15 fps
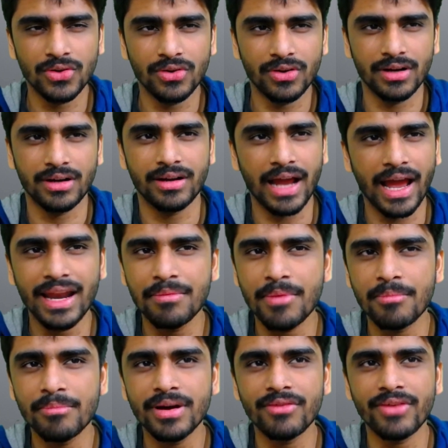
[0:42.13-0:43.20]
I
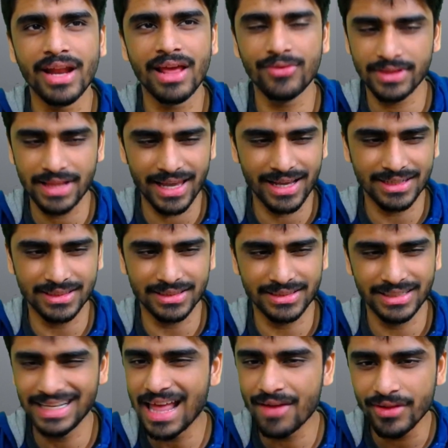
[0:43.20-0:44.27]
remember when I was like
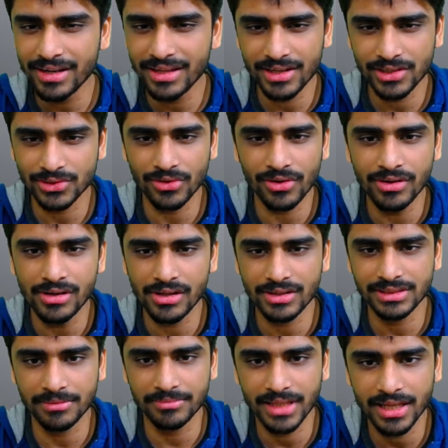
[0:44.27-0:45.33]
11 years old or
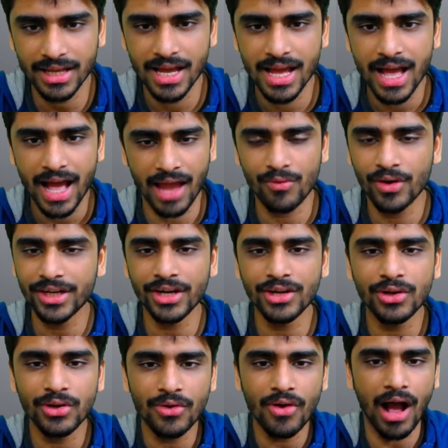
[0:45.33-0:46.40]
something, I wanted
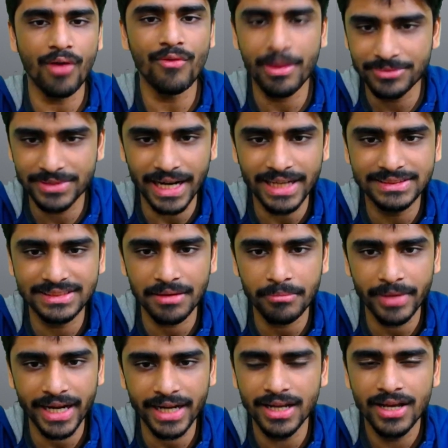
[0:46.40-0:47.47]
to know how websites are
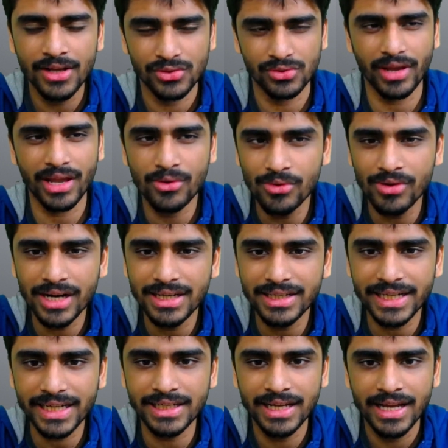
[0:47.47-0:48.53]
made. So I Googled
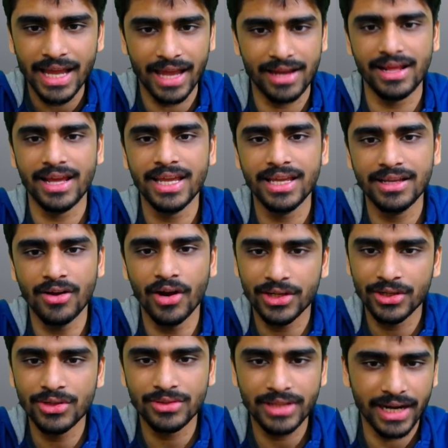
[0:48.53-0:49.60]
it and I got
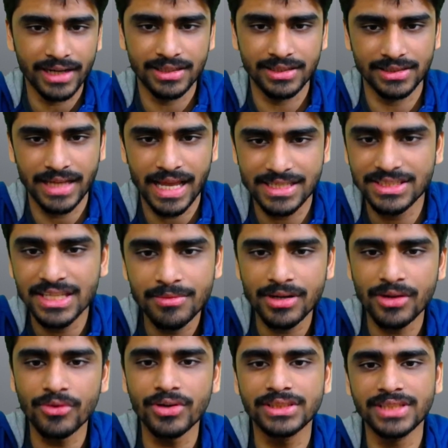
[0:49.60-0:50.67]
to know that
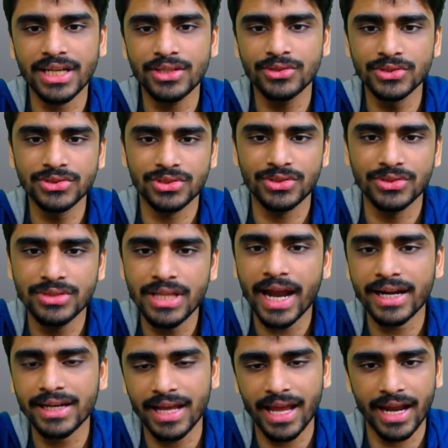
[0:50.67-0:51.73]
HTML codes are used to do that.